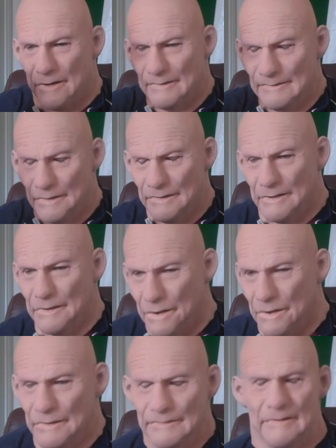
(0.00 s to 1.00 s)
in fucking
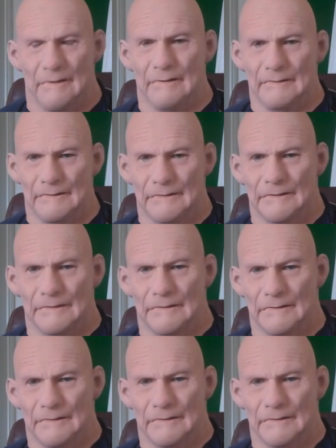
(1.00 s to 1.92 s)
gold packs?